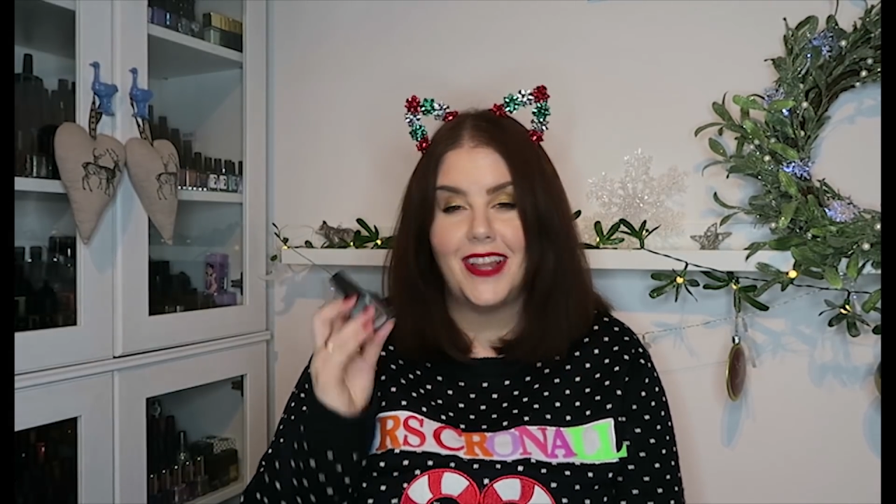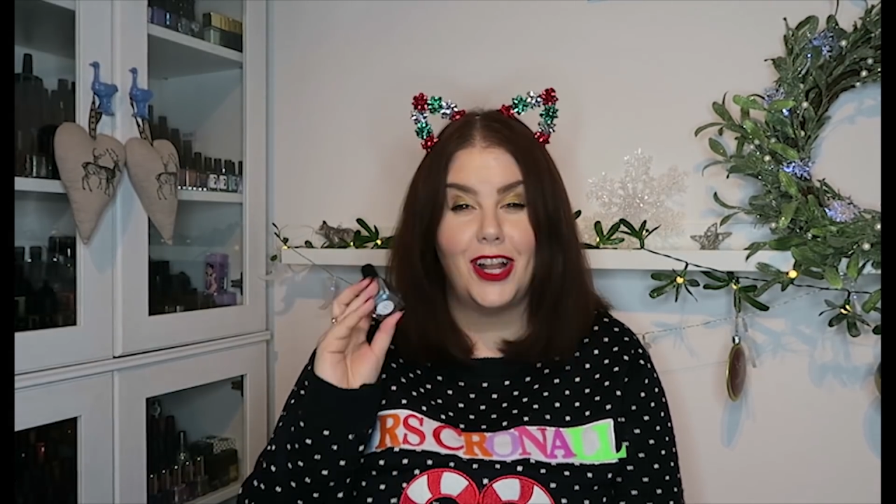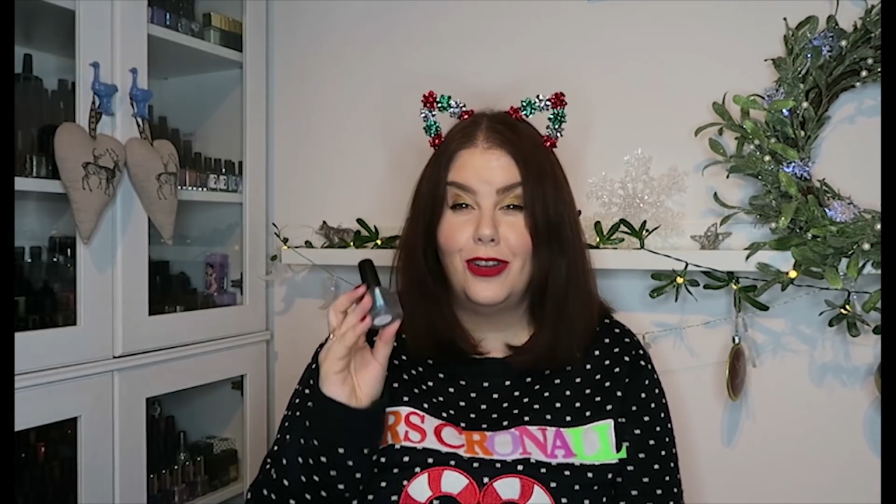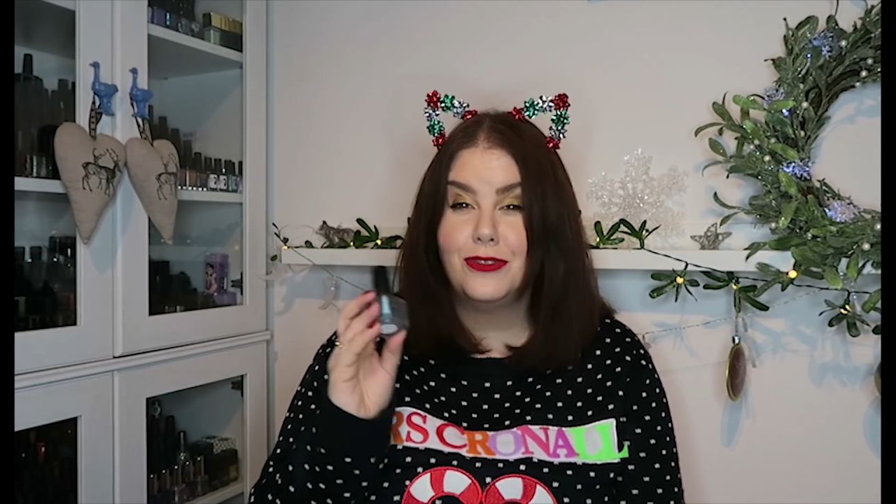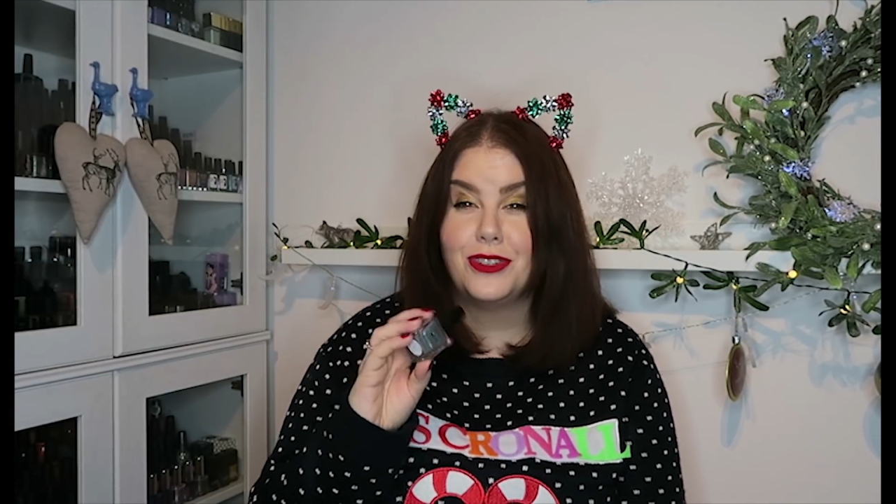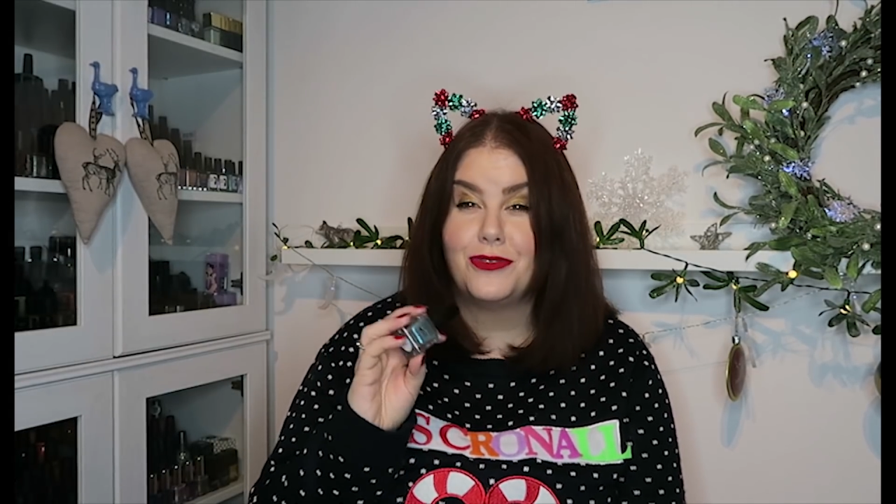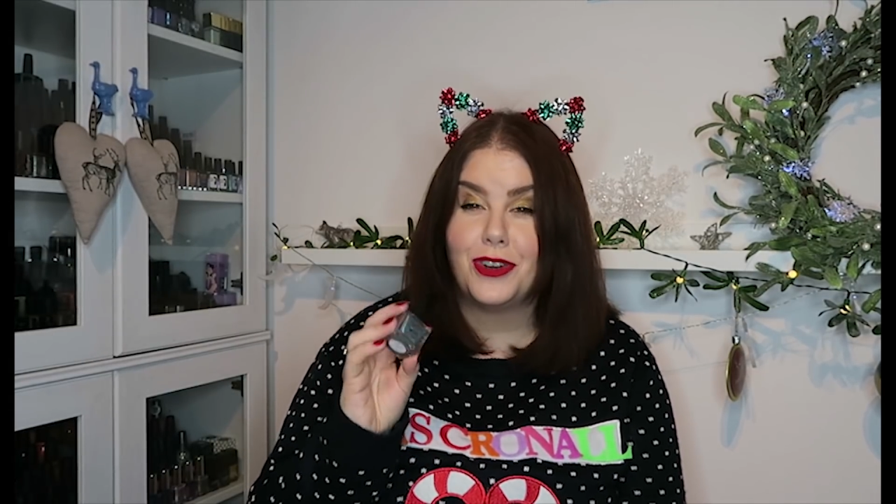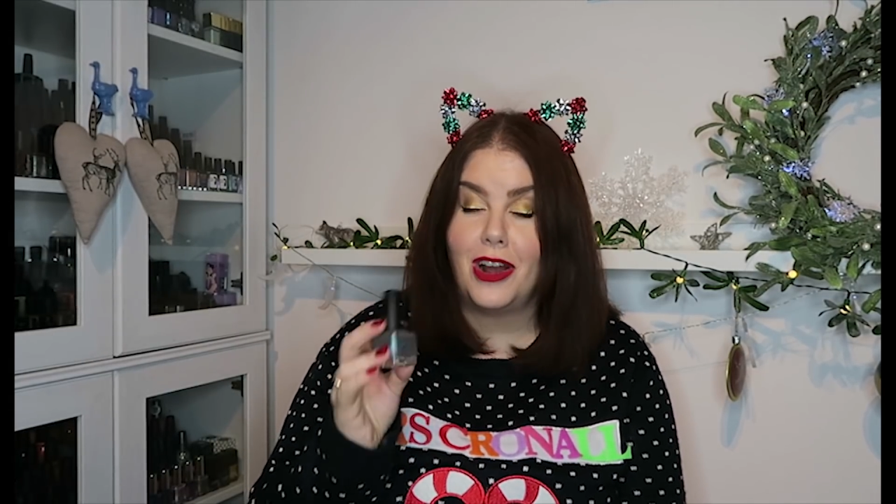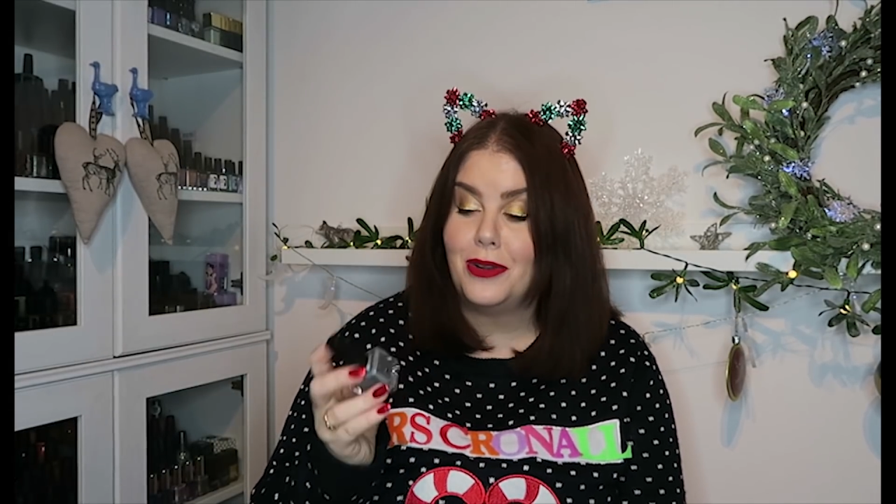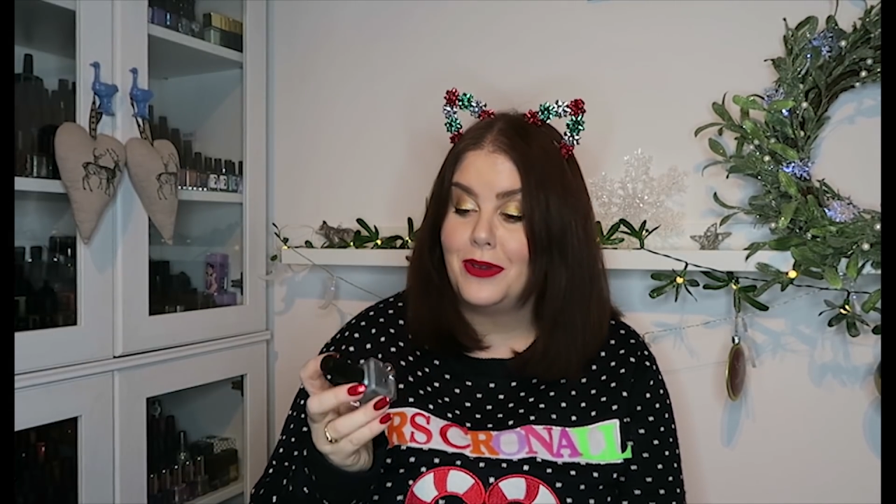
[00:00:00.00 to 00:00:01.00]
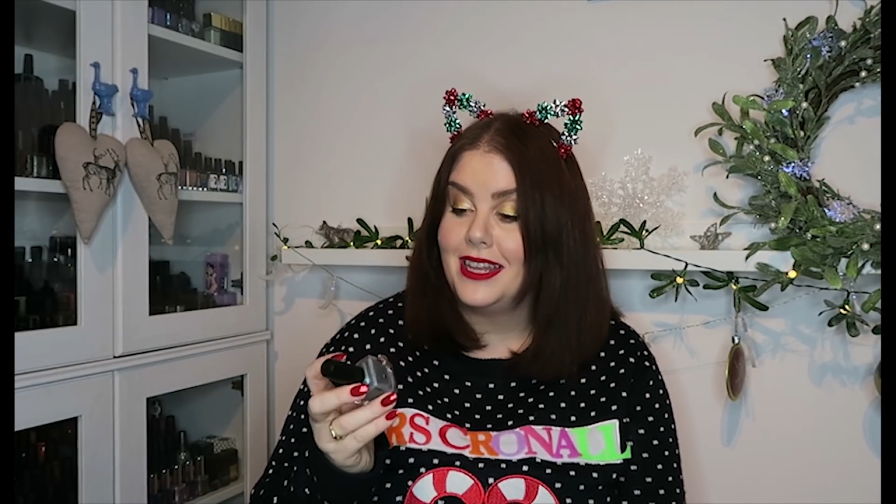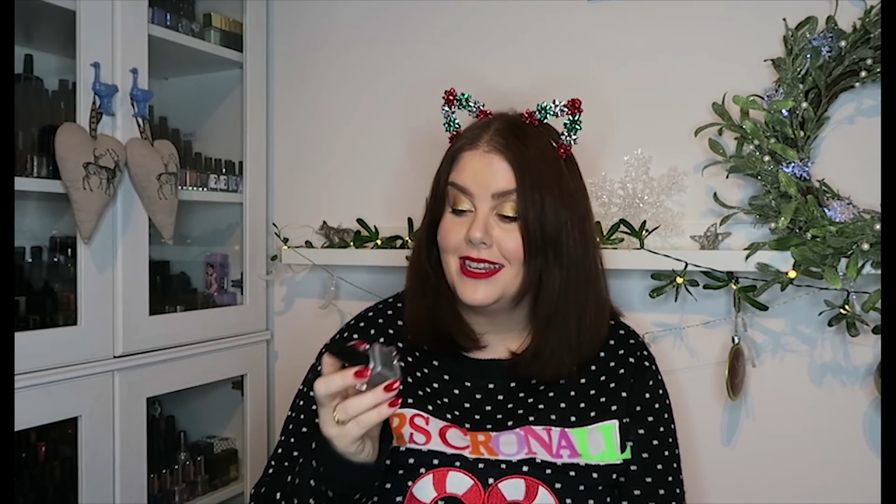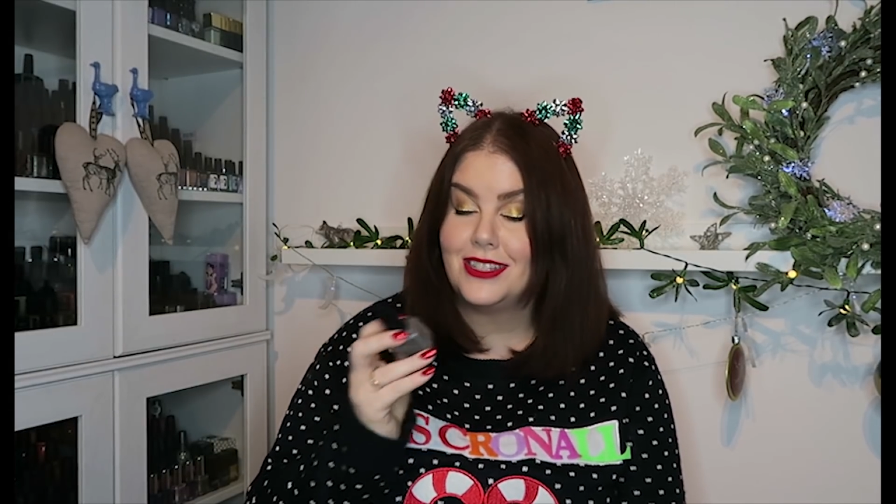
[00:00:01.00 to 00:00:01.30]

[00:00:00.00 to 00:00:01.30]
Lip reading: I loved it for Halloween.